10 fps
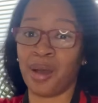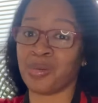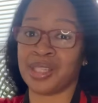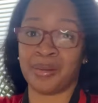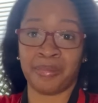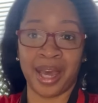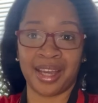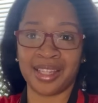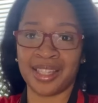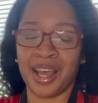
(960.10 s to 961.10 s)
was a
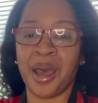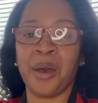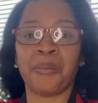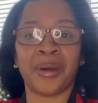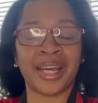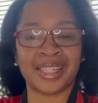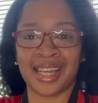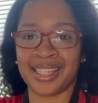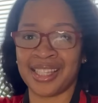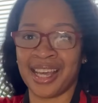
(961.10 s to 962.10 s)
mess. But as I
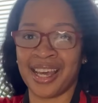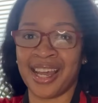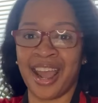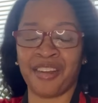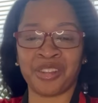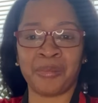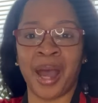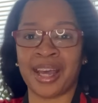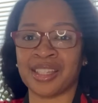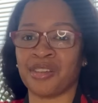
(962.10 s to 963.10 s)
said,
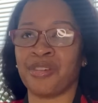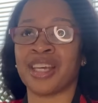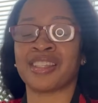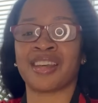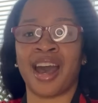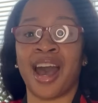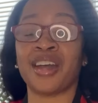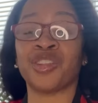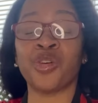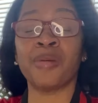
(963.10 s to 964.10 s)

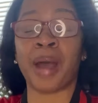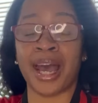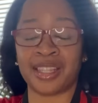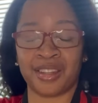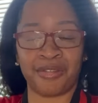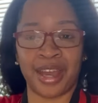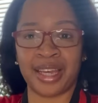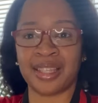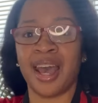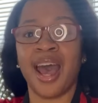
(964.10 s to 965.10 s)
during my Esther
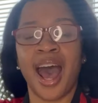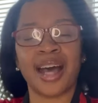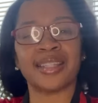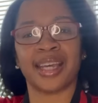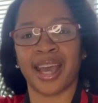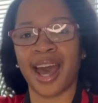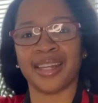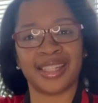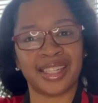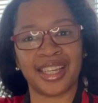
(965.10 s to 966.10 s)
fast, I said, God
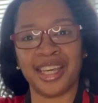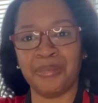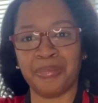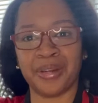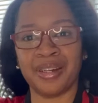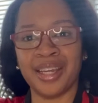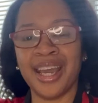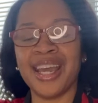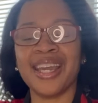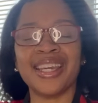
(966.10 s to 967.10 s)
is a keeper.
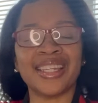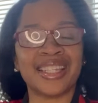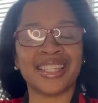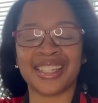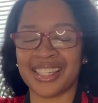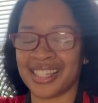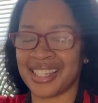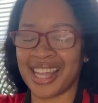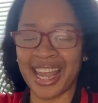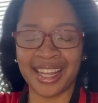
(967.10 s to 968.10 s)
He is a
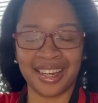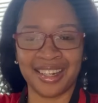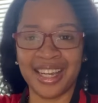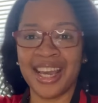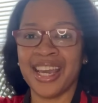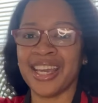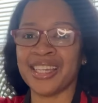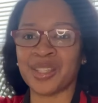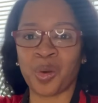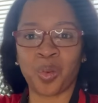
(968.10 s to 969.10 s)
sustainer. He
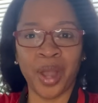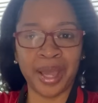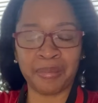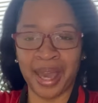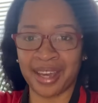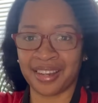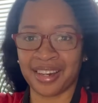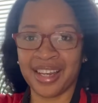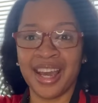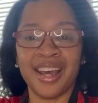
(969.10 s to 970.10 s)
is a way maker.
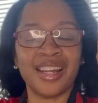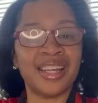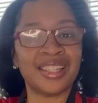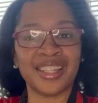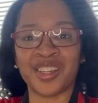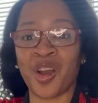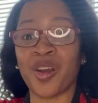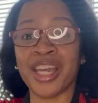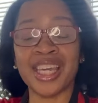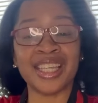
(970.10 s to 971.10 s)
Listen, y'all,
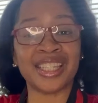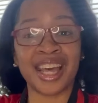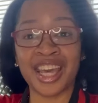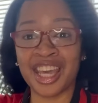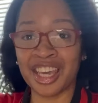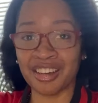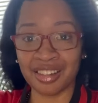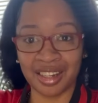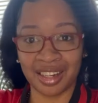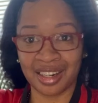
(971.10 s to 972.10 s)
he is a
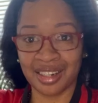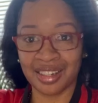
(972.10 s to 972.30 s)
healer.